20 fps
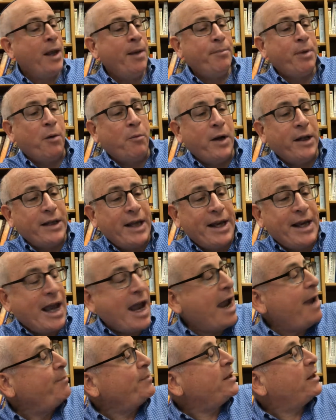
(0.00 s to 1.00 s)
But when they
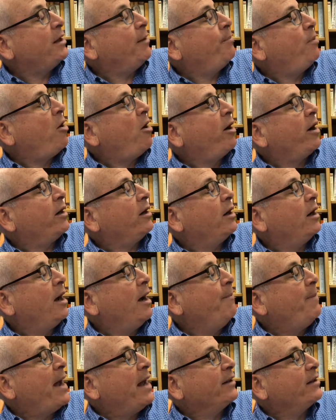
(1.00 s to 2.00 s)
came to the part
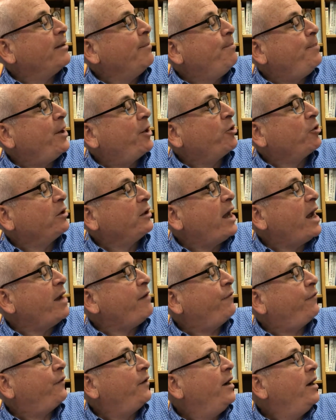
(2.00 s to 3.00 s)
about the bitter
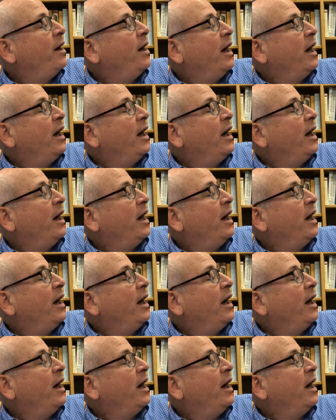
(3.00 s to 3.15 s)
life